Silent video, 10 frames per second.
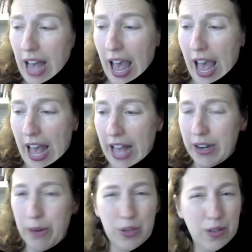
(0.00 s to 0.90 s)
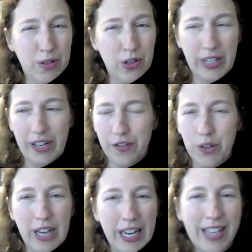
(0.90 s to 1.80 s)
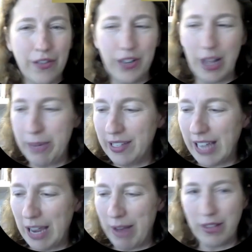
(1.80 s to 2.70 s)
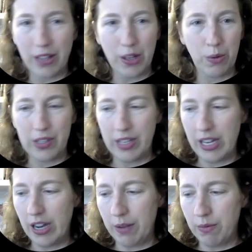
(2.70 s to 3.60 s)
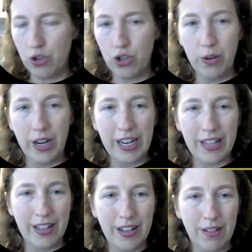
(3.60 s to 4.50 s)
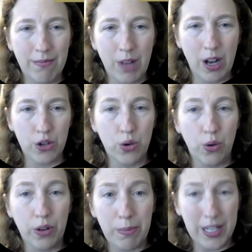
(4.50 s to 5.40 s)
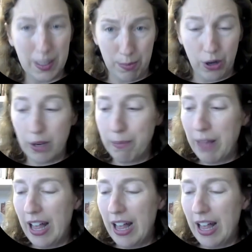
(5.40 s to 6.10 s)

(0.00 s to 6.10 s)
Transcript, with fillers: and it was just like a few days after that piece came out that there was the shooting at the shul in Pittsburgh.